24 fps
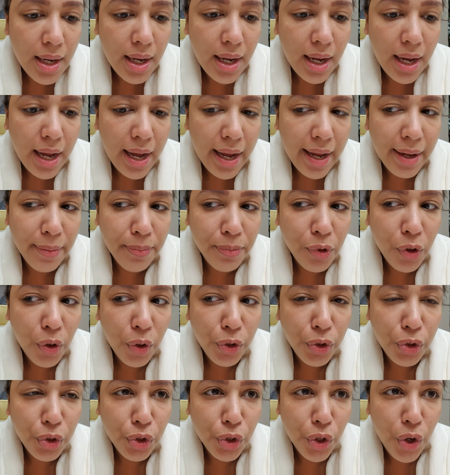am
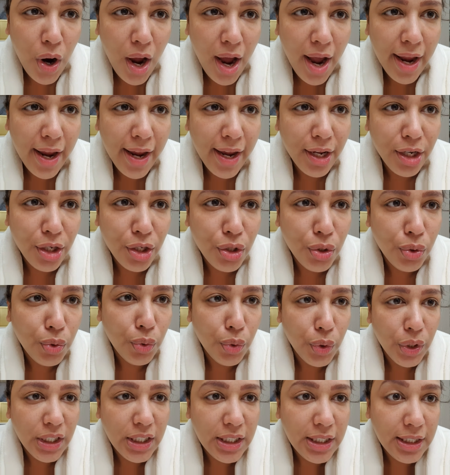going to try and
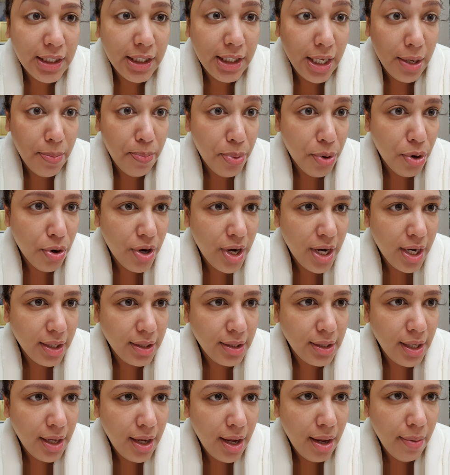do it deeper
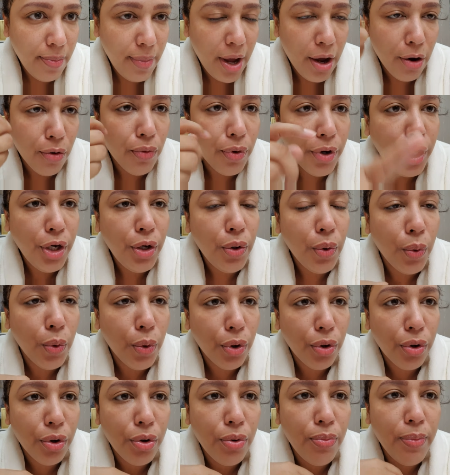next time. I already
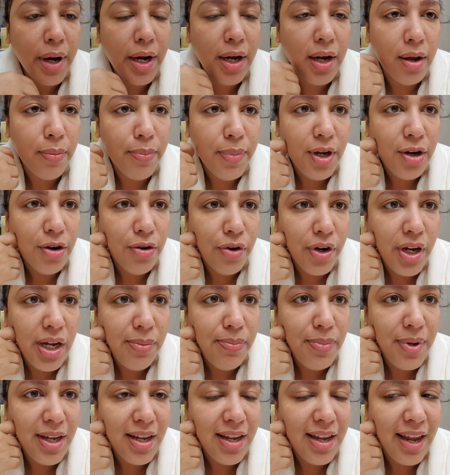ordered my numbing
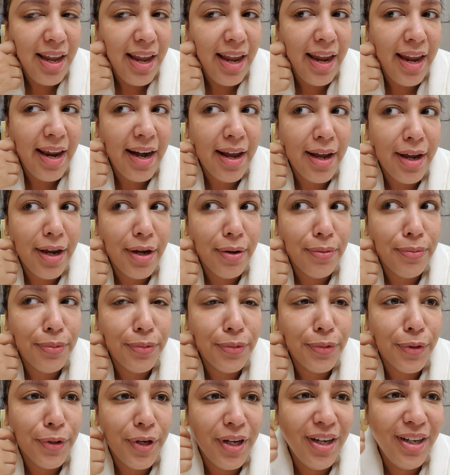cream and I am
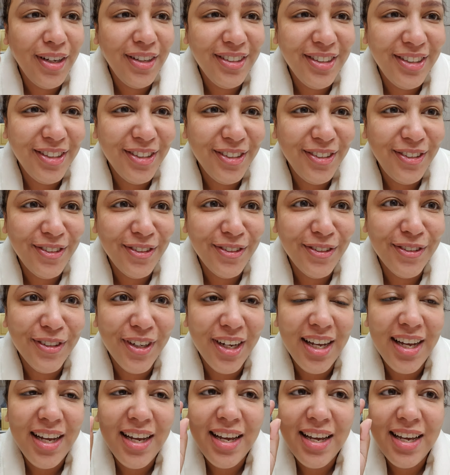going to do
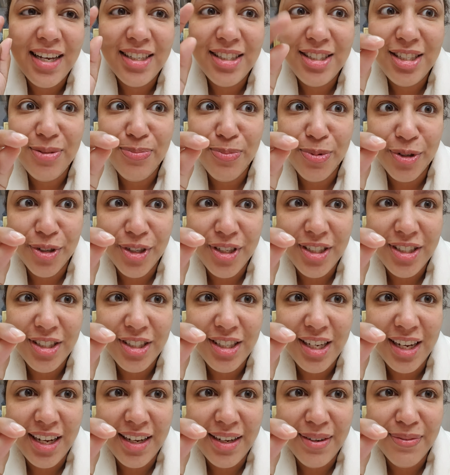deeper each
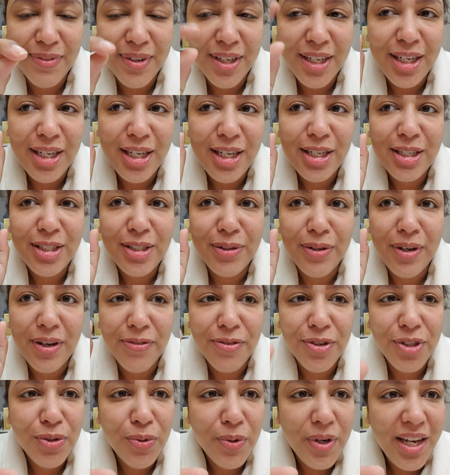time. So
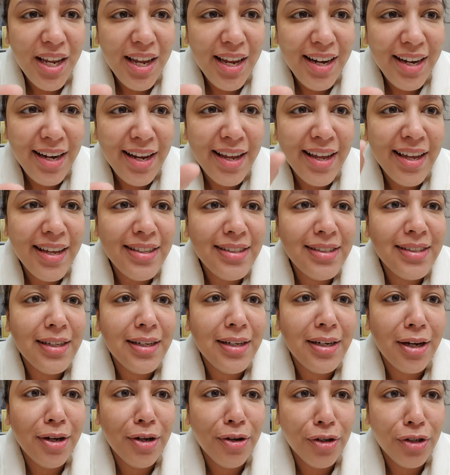every 28 days,
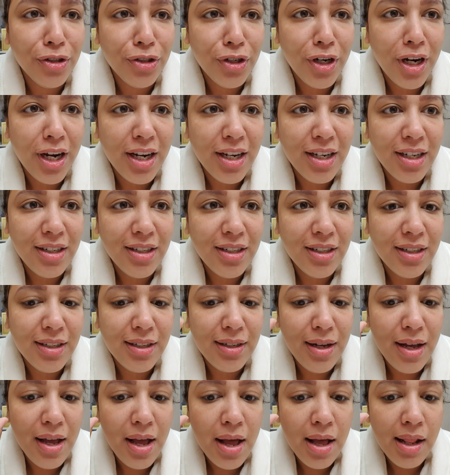and I'm gonna try
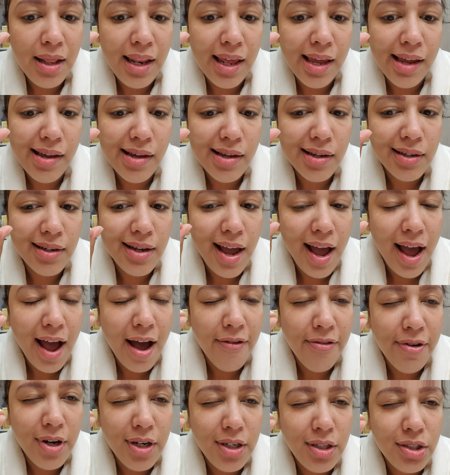like
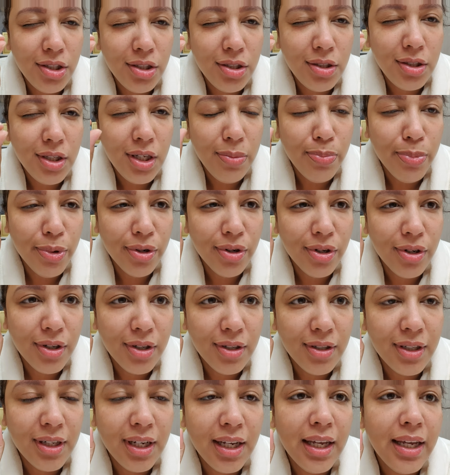half an inch deeper.
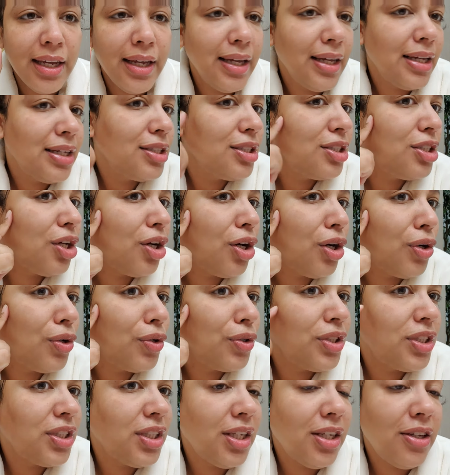So
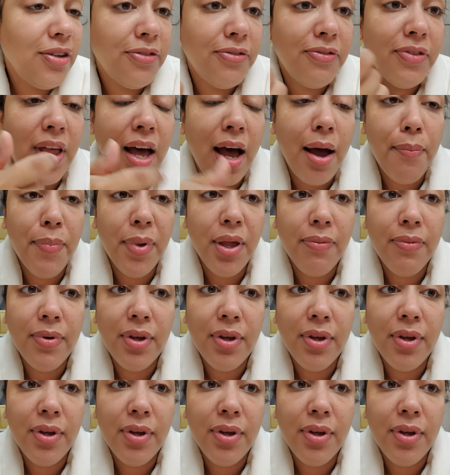see if that maybe